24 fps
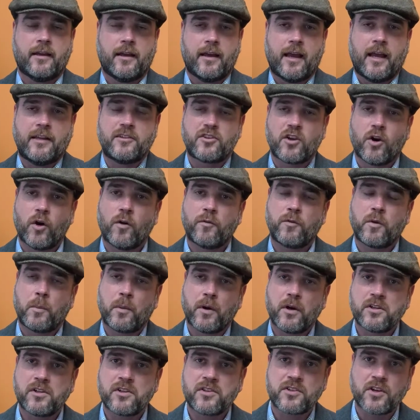And so if you
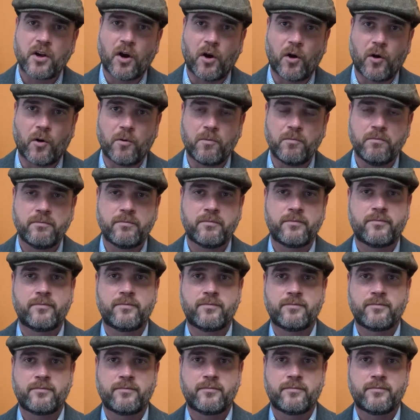purchase a home
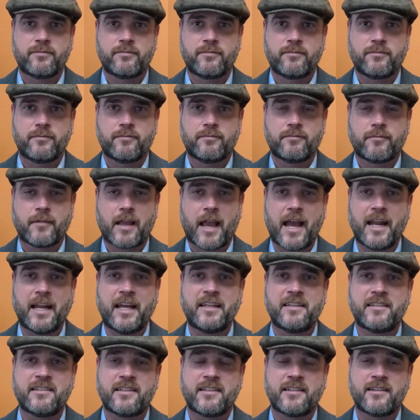and
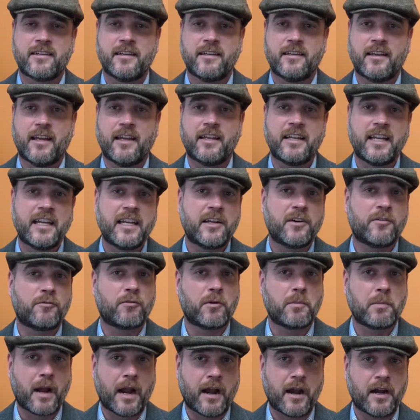it's in need of
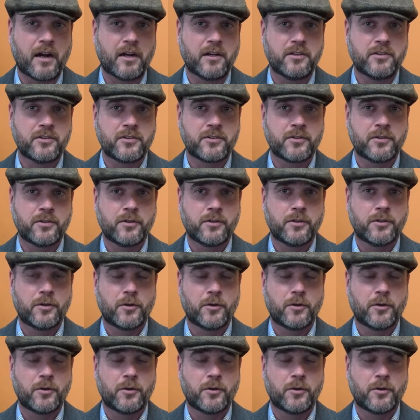repairs,